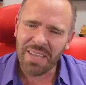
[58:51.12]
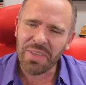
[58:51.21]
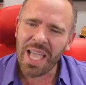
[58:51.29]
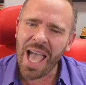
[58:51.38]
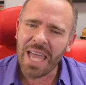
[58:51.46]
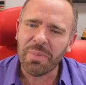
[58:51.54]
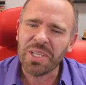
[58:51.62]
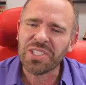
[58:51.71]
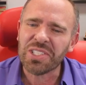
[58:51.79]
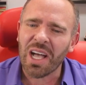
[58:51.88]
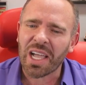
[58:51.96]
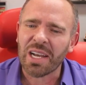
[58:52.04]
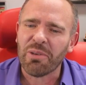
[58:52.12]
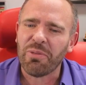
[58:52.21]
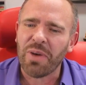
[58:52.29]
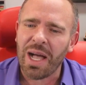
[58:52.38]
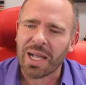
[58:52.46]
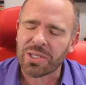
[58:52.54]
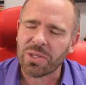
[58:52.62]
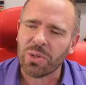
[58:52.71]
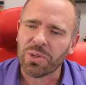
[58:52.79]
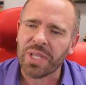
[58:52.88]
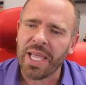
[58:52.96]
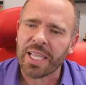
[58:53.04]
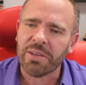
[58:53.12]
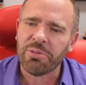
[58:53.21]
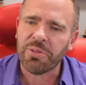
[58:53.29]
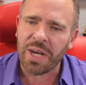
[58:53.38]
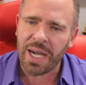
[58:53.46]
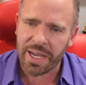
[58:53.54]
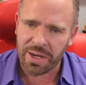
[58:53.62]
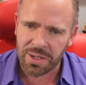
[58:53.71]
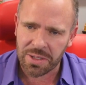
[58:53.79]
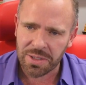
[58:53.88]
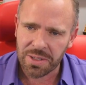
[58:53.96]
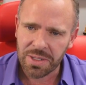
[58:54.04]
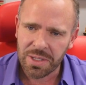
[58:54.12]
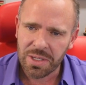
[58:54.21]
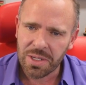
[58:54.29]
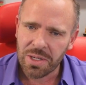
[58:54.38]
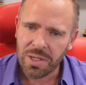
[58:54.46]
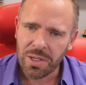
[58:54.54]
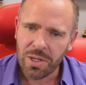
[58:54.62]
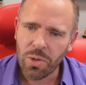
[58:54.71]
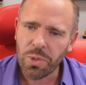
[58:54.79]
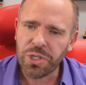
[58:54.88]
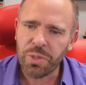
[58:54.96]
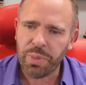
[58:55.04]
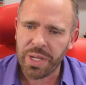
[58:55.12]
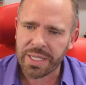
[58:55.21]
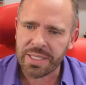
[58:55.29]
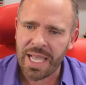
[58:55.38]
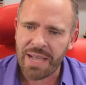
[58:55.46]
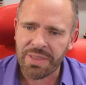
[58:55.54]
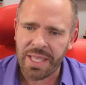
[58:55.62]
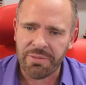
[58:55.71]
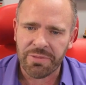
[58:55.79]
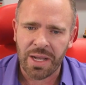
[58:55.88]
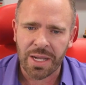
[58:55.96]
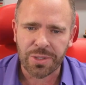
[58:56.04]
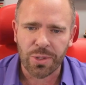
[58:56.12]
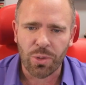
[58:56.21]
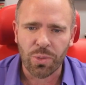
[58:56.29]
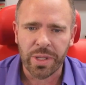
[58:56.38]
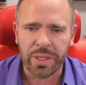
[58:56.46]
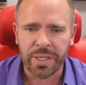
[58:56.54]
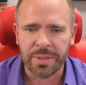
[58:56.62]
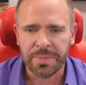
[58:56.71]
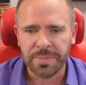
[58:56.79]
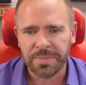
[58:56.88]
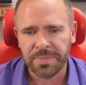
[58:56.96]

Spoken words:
If you had to be stuck in a foxhole taking fire, who would you pick to have in that foxhole with you?